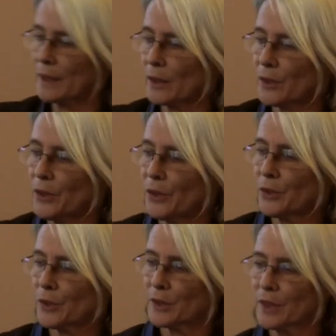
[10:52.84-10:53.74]
Al, can you
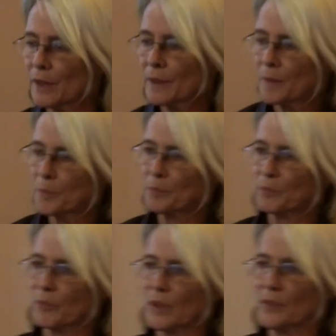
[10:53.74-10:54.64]
just...
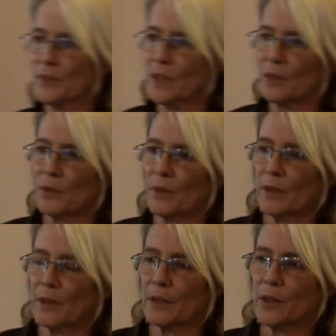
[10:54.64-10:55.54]
So
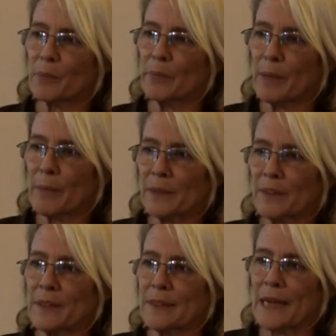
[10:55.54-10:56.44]
you can buy
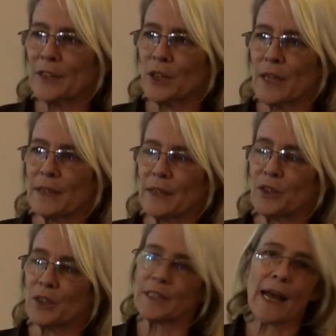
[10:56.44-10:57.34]
mites in sachets and
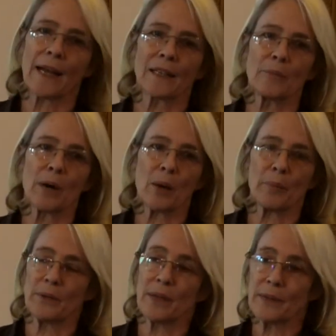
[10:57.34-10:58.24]
just hang them
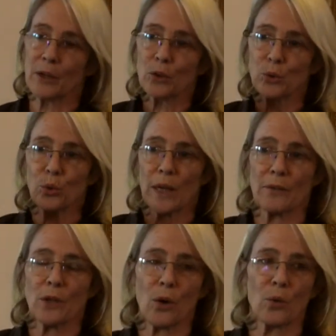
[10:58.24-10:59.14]
up, and then they'll crawl
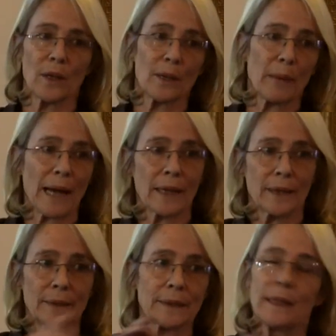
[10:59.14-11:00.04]
out the hole at the back
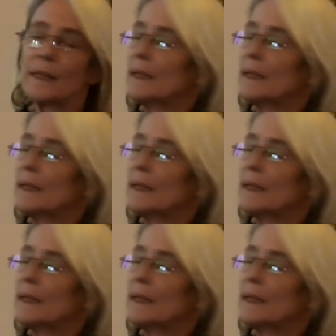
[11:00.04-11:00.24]
and